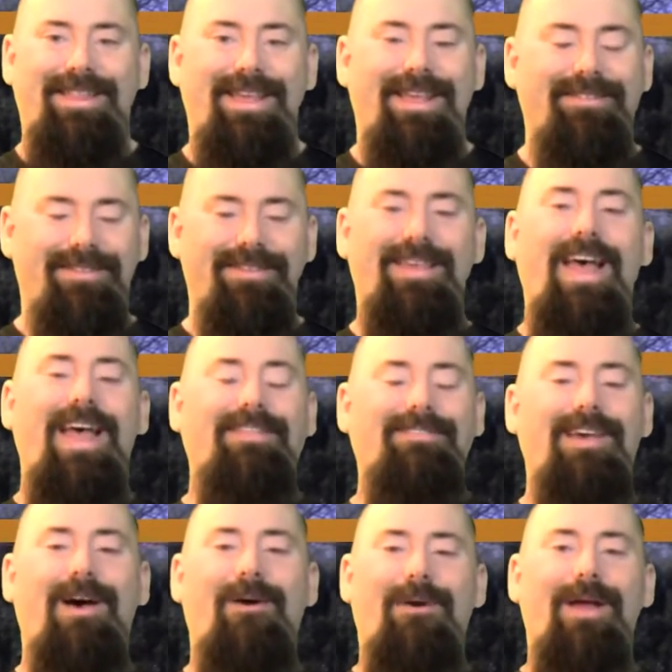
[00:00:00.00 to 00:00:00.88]
That's,
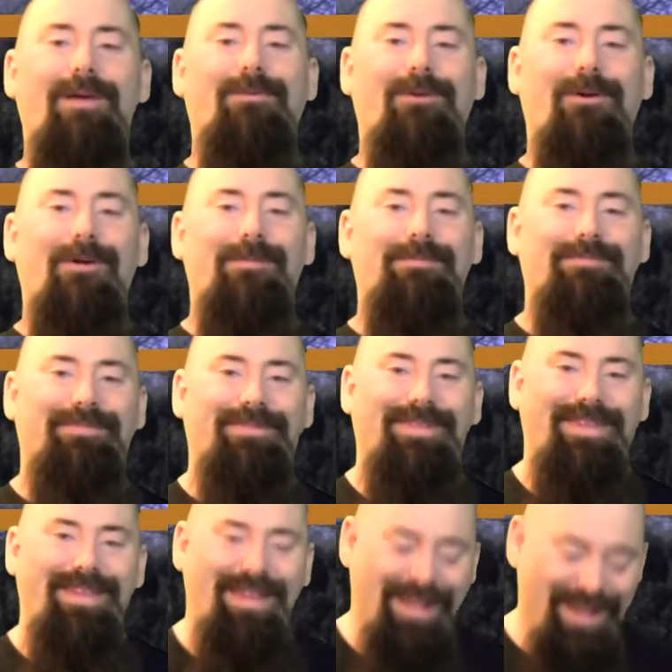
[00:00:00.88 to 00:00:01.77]
that's how I roll.
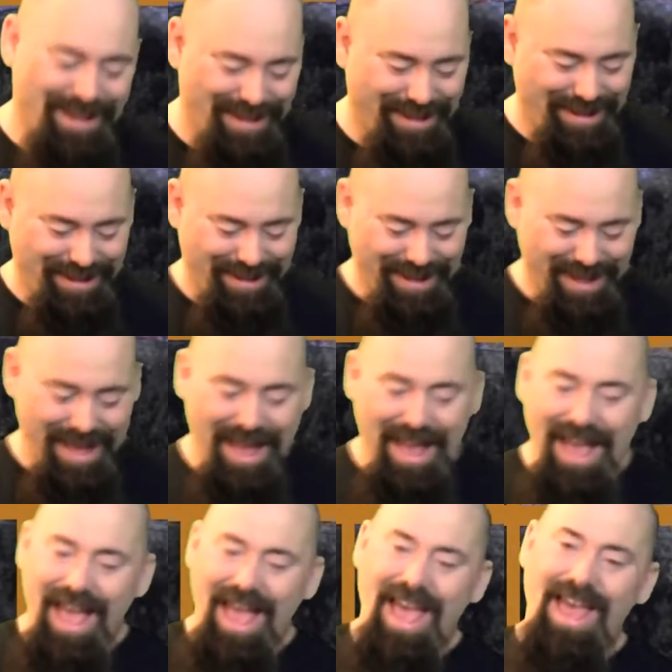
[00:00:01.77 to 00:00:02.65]

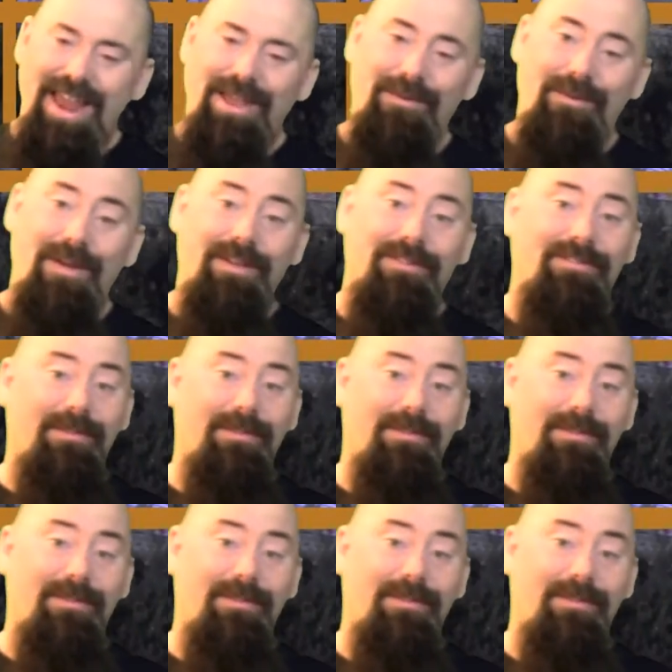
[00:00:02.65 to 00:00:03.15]
Anyway,